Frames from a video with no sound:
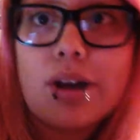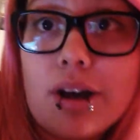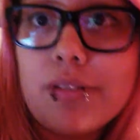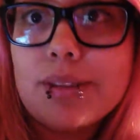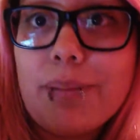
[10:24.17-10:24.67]

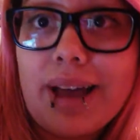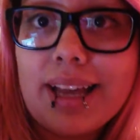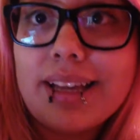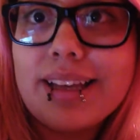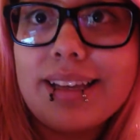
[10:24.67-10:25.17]
off the
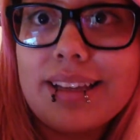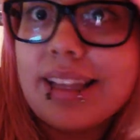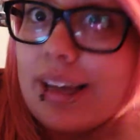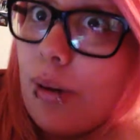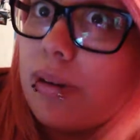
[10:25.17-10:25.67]
back
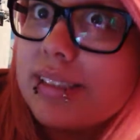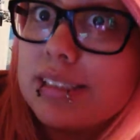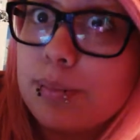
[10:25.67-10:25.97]
like I wasn't